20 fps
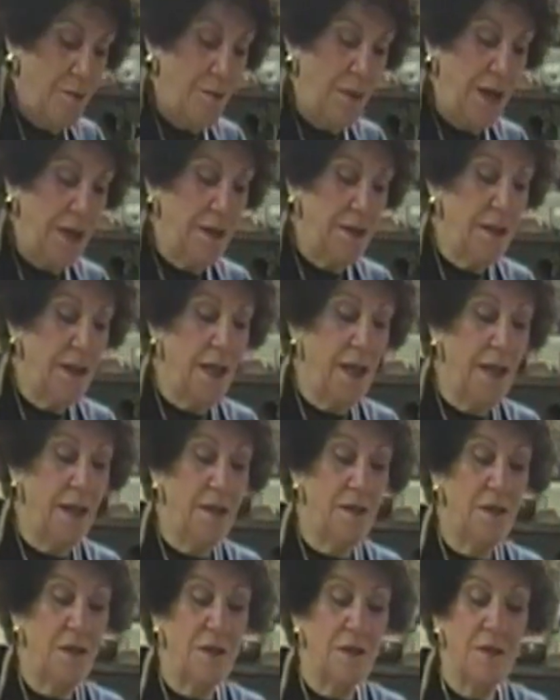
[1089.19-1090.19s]
my
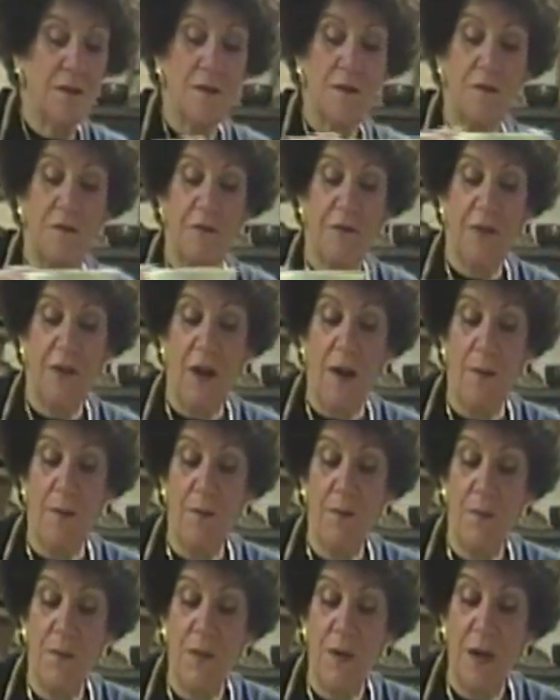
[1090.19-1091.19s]
glaze
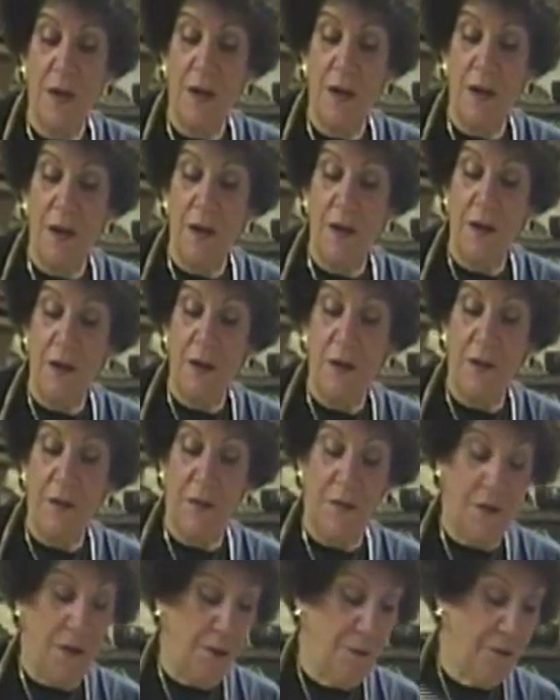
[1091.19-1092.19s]
from
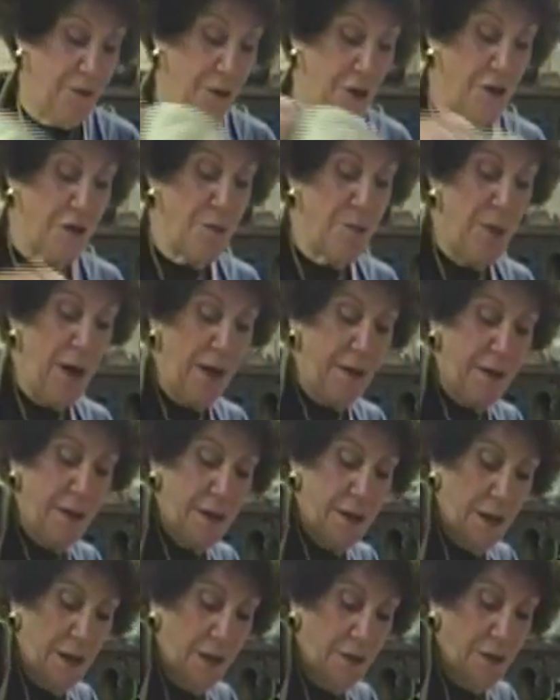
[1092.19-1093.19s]
the first
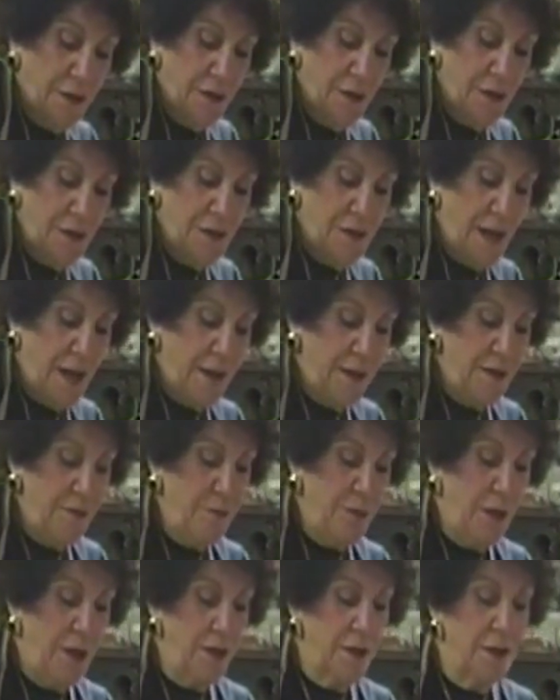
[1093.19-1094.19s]
bucket into the
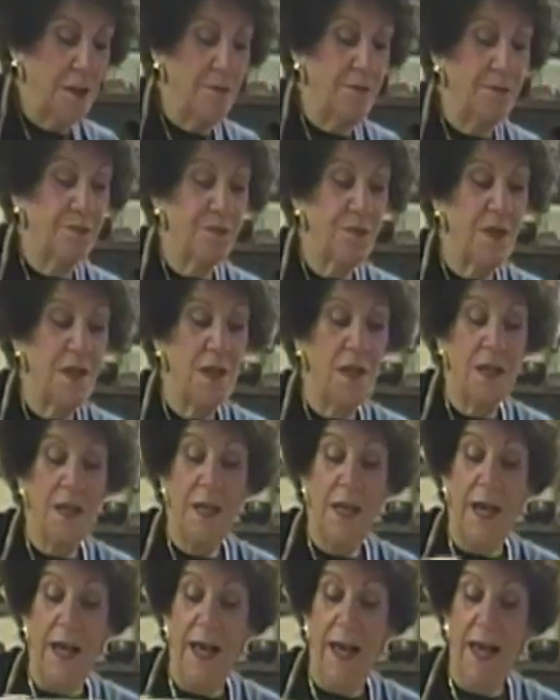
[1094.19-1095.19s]
second bucket,
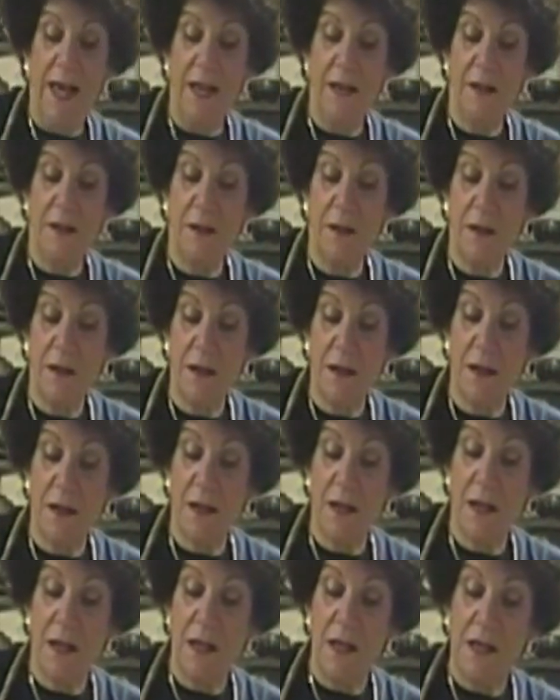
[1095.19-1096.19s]
and
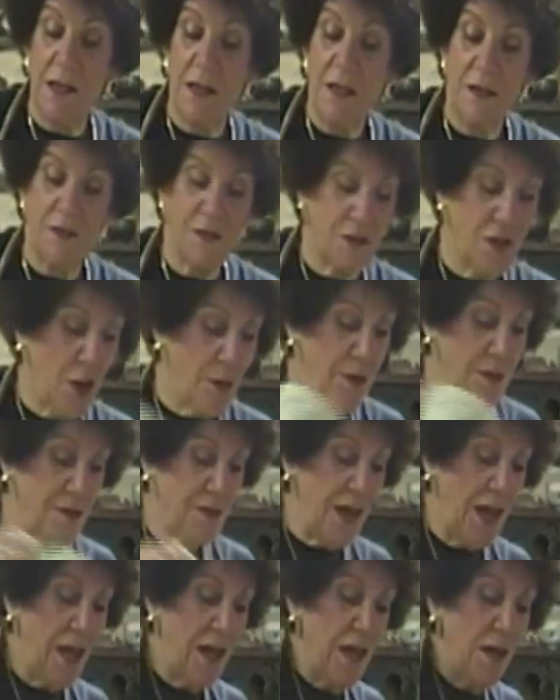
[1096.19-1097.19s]
it's going
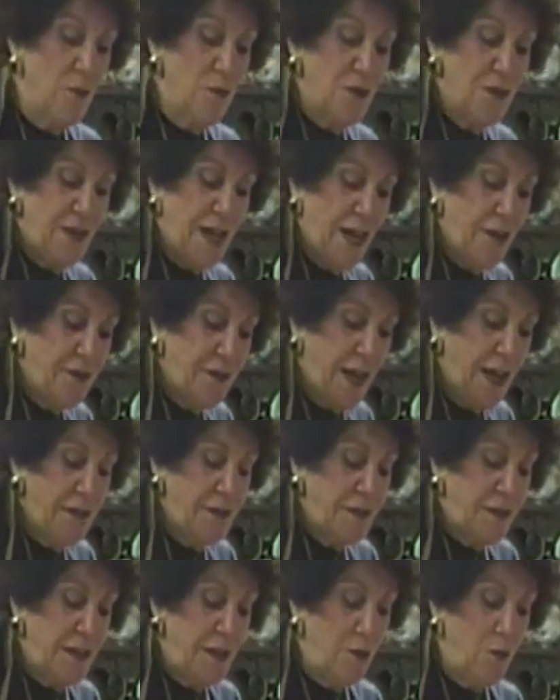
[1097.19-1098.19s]
down
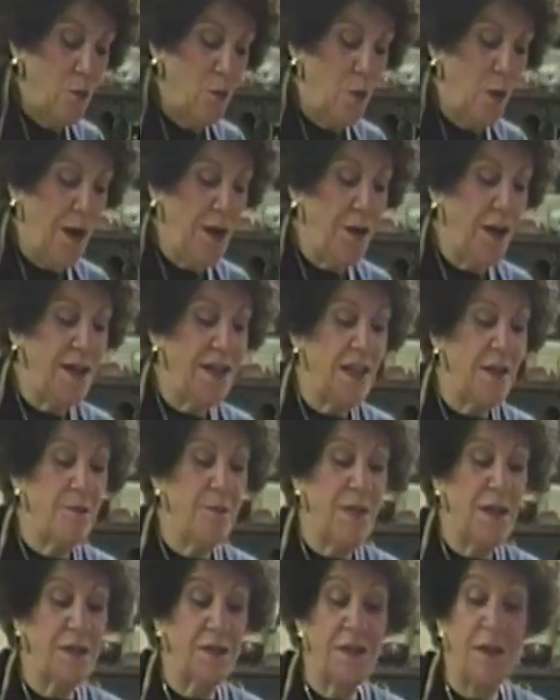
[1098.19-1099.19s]
nicely. When I
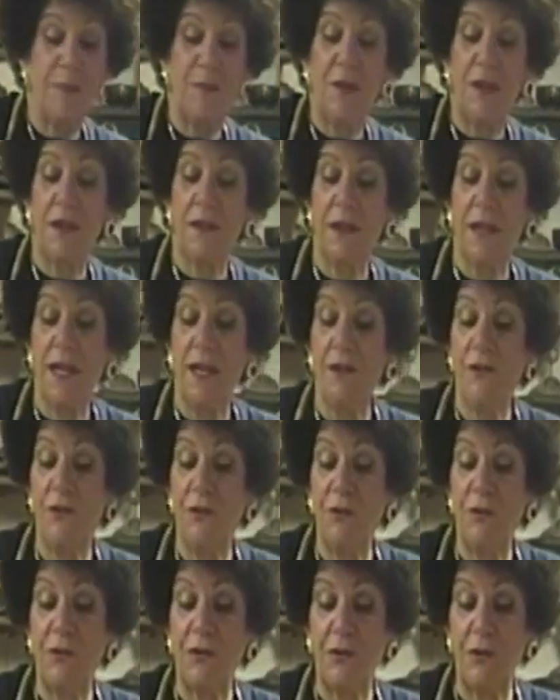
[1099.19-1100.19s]
had mixed up the
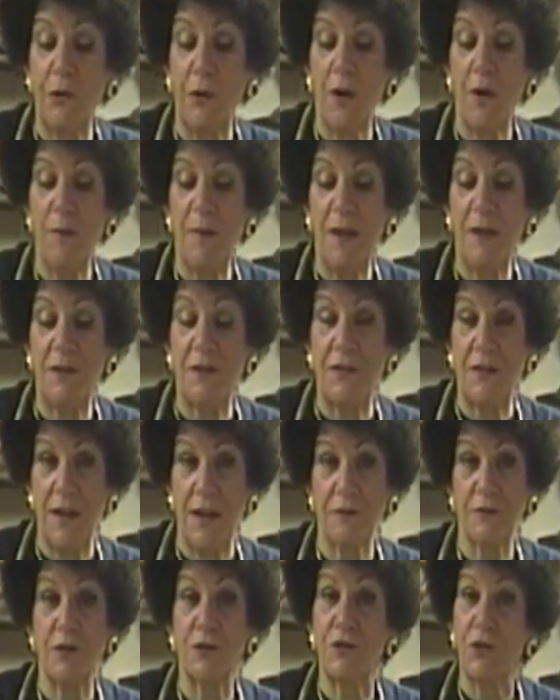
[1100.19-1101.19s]
glaze, you saw me
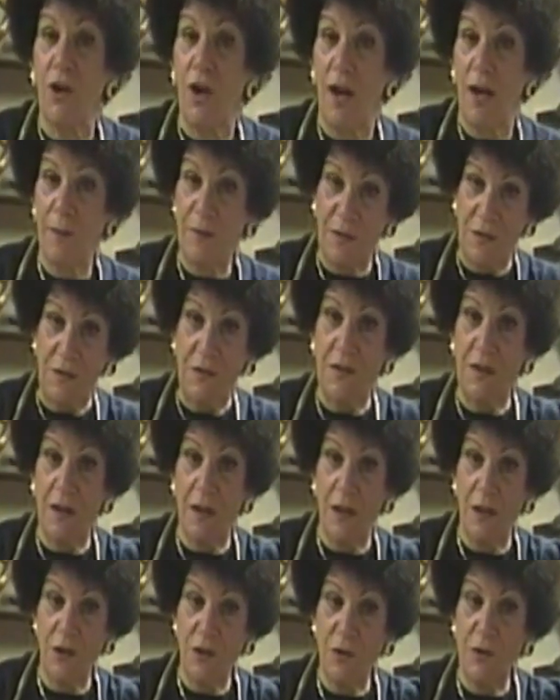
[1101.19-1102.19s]
several times
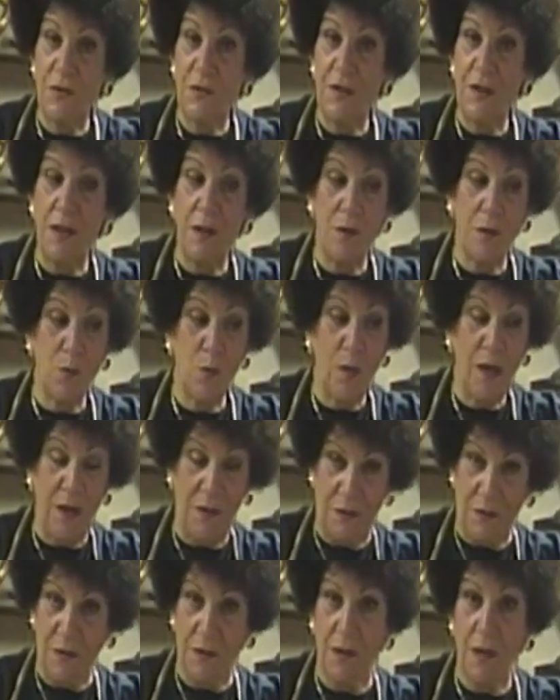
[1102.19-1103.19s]
use the
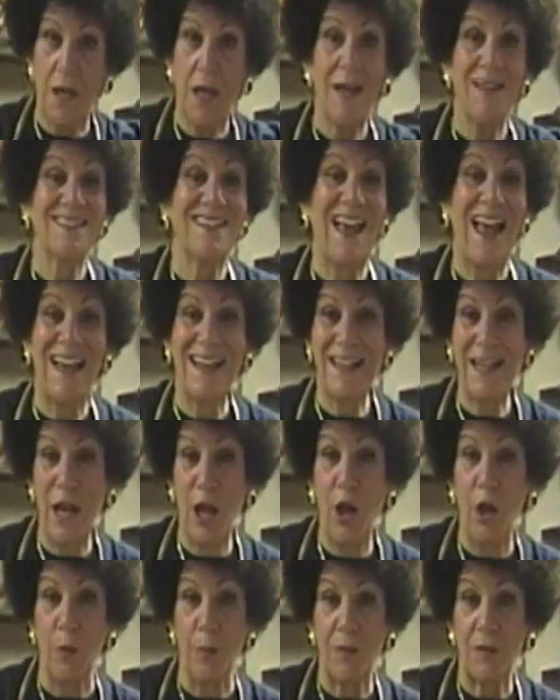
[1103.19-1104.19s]
whisk. That
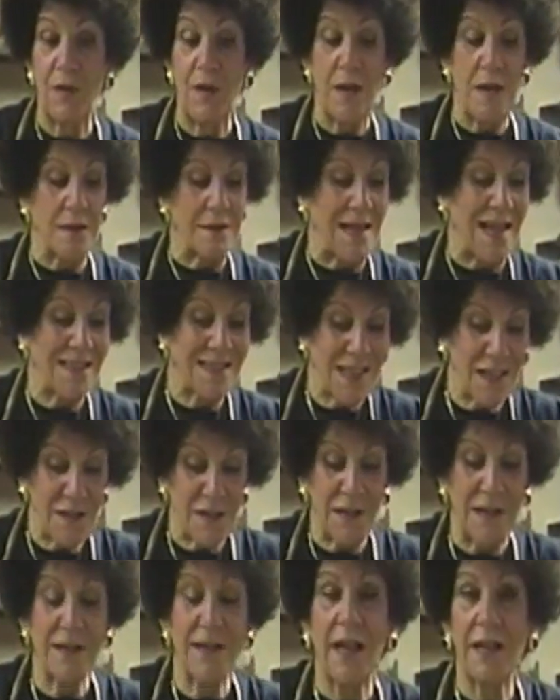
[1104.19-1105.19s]
helps. That
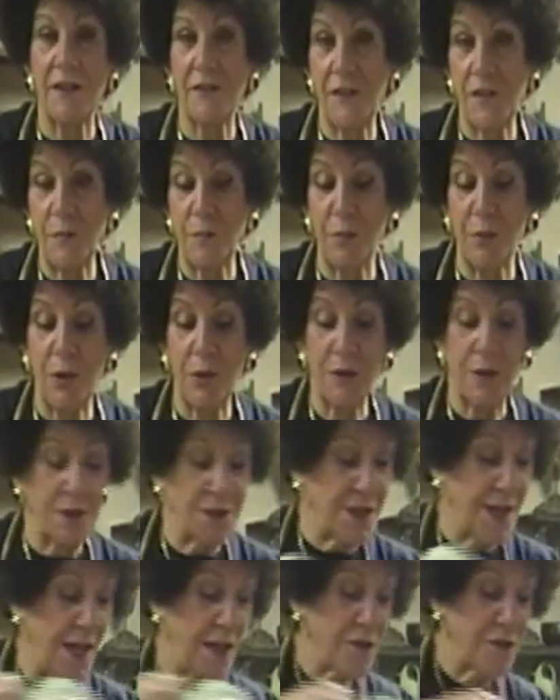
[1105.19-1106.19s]
gets a lot of this
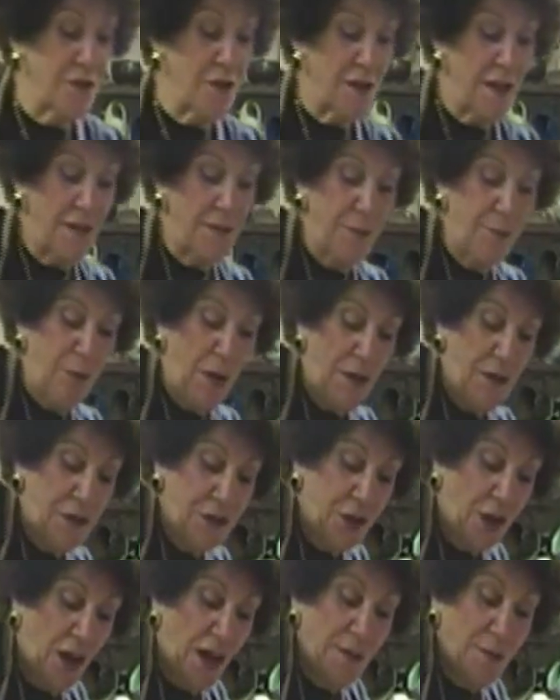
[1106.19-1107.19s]
broken down so that by
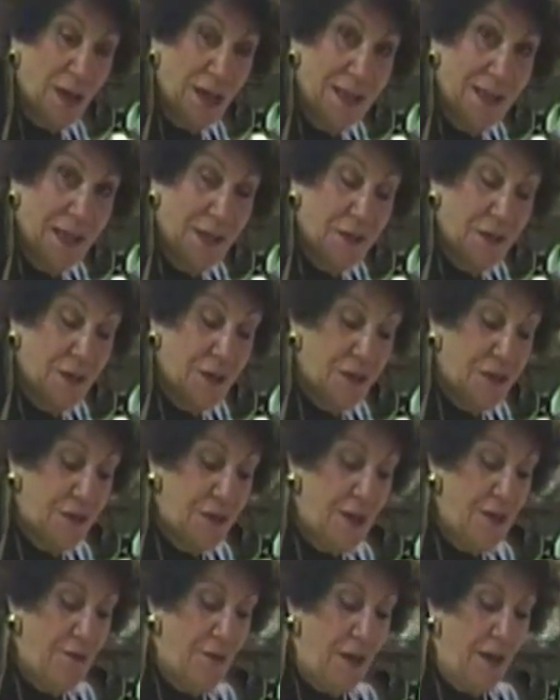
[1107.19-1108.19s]
the time I get to
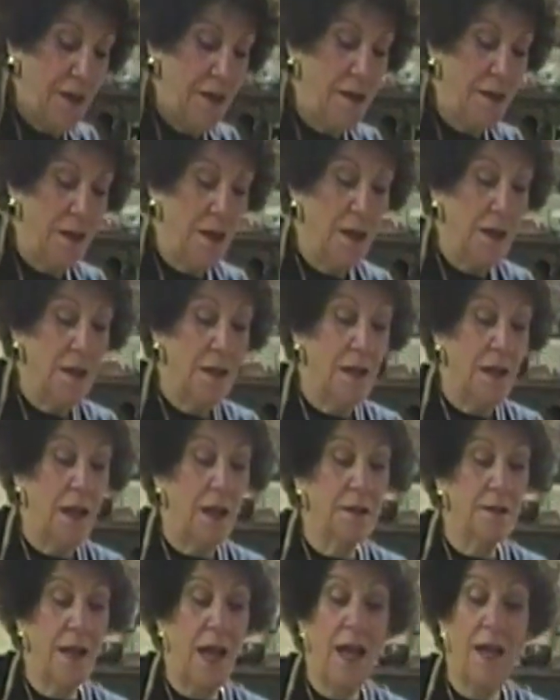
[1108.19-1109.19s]
sieving,
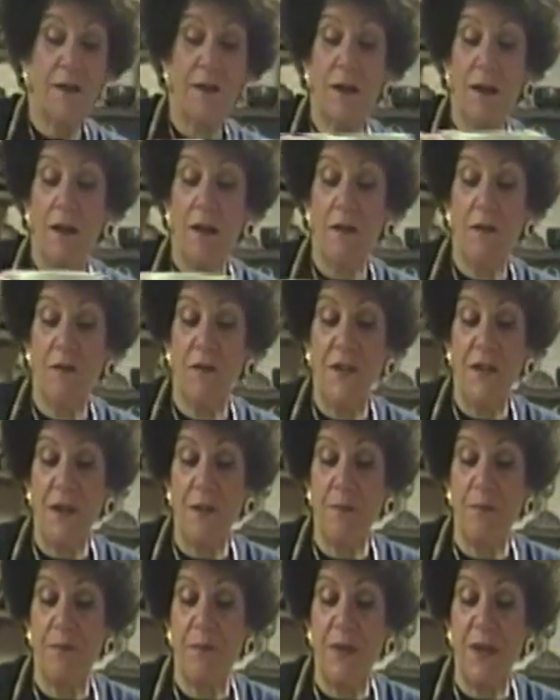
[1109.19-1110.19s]
a lot of
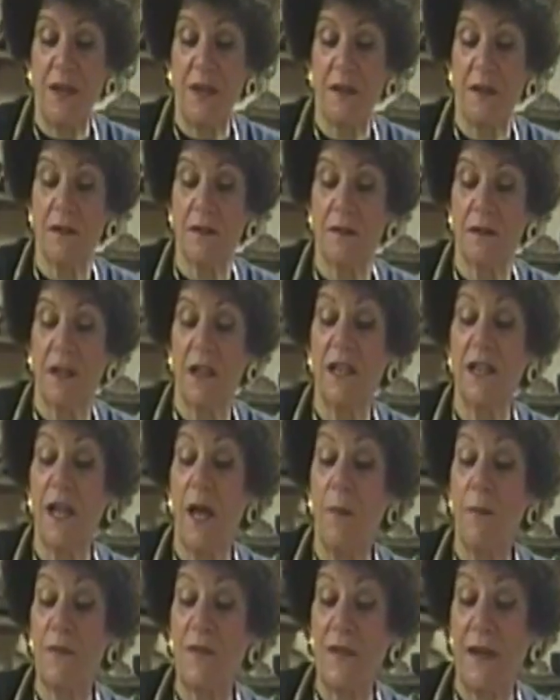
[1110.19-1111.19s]
the big
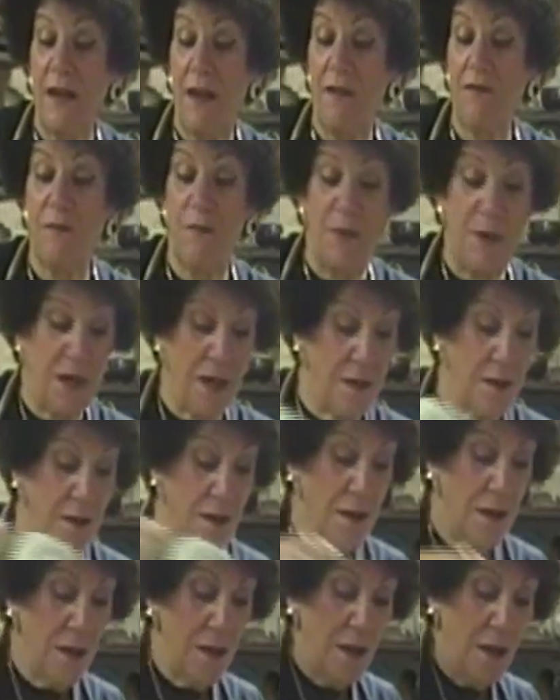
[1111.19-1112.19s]
clumps have
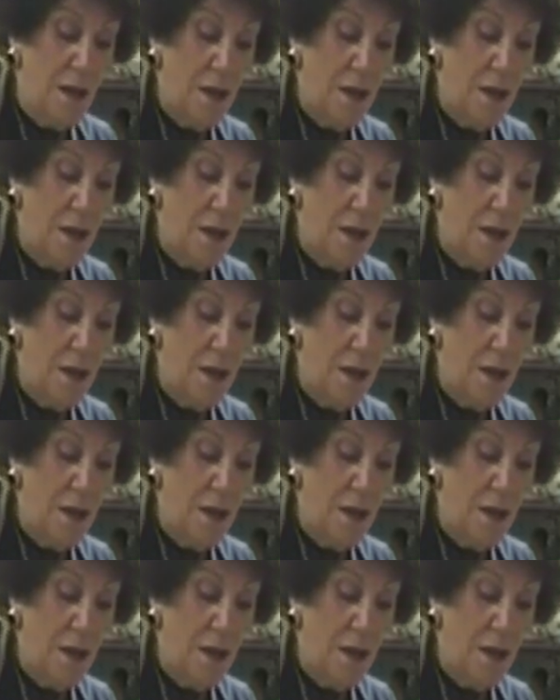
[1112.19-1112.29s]
been